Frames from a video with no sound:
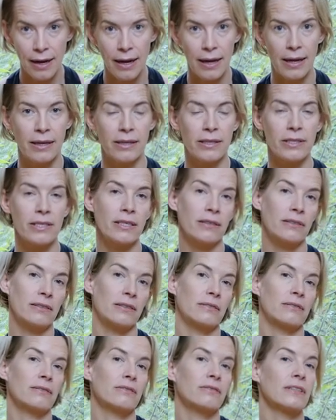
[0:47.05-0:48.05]
and
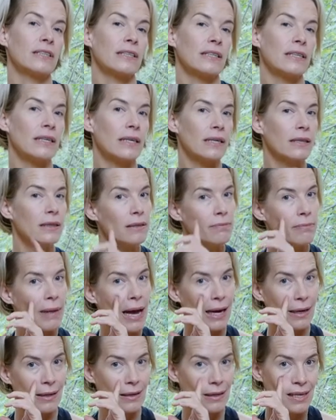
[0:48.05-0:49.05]
to really get the
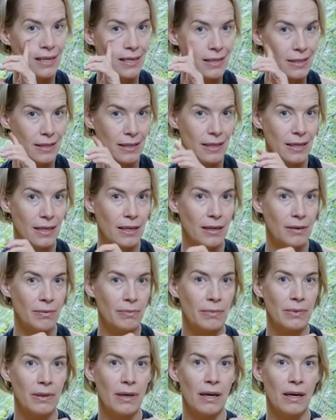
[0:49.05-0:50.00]
magnesium,